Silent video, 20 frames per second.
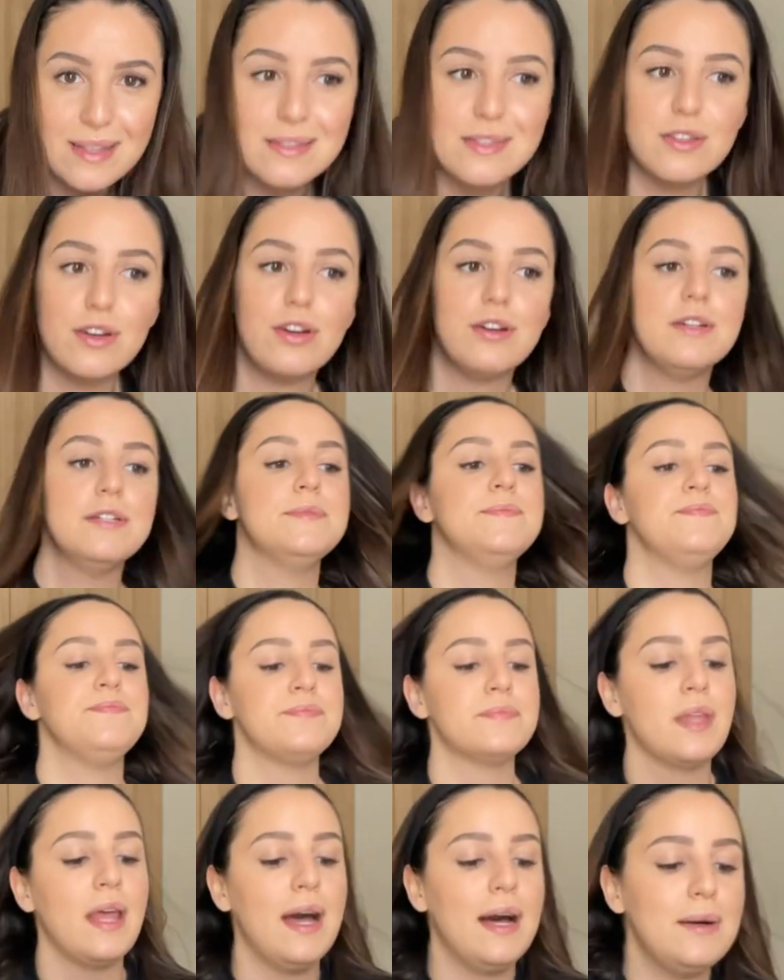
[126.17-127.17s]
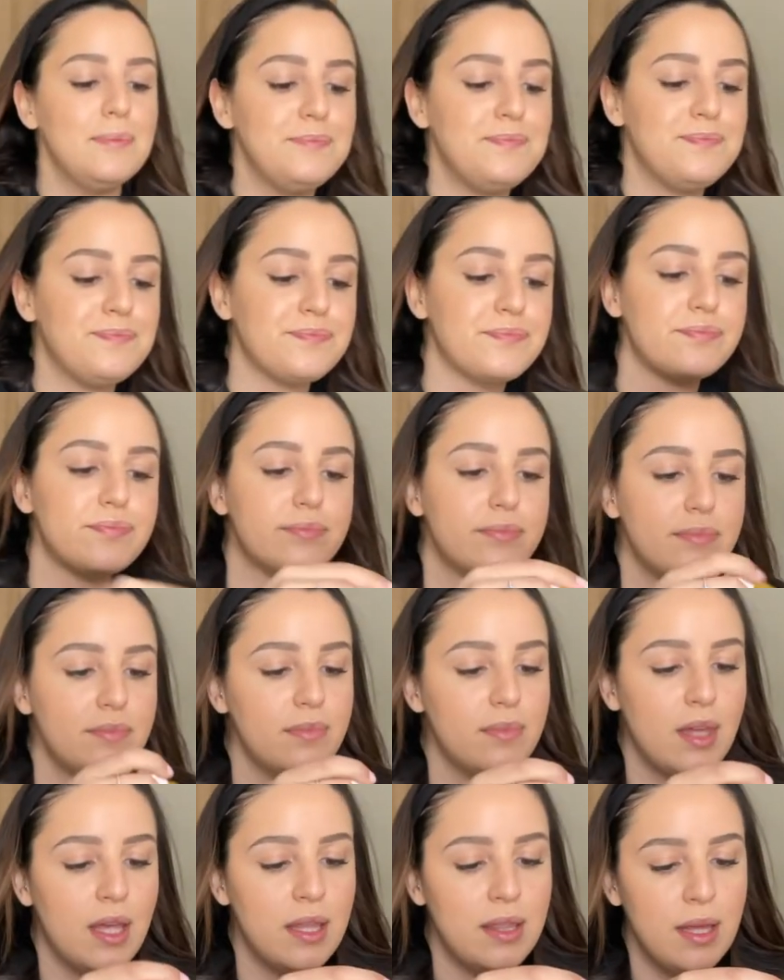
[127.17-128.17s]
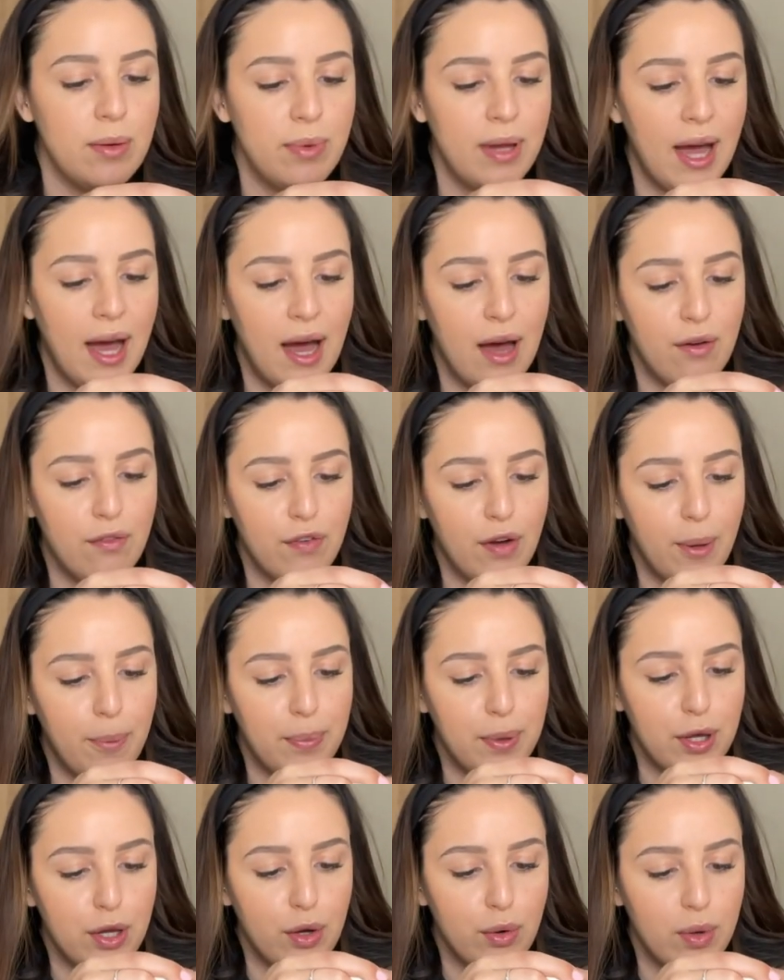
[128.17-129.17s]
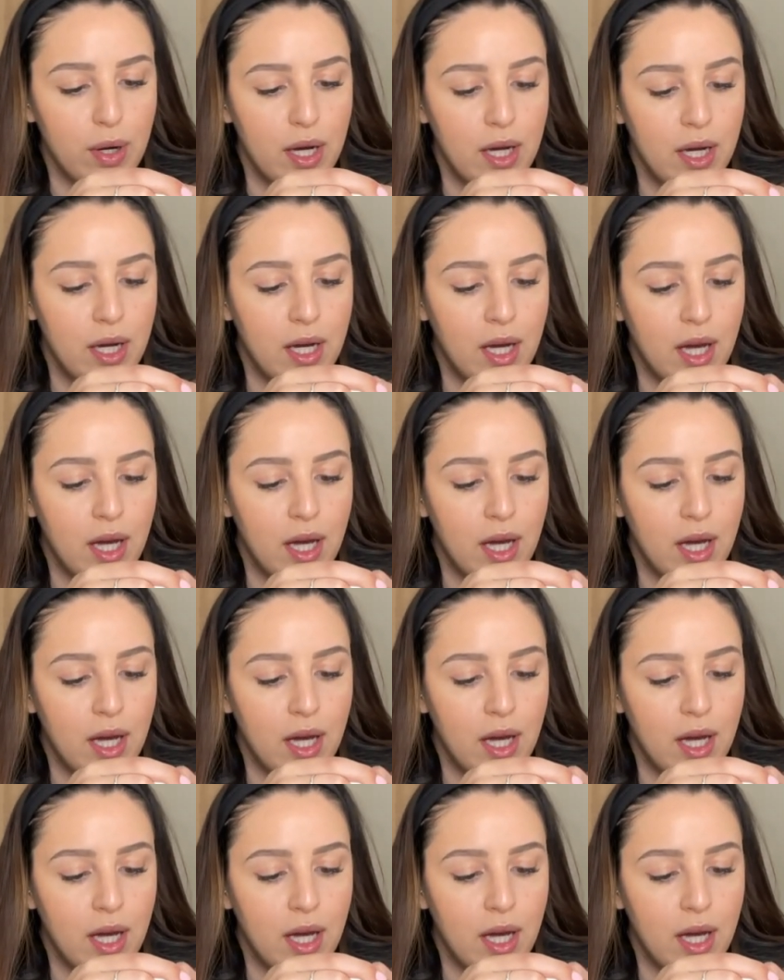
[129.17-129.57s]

So um, then we have pure,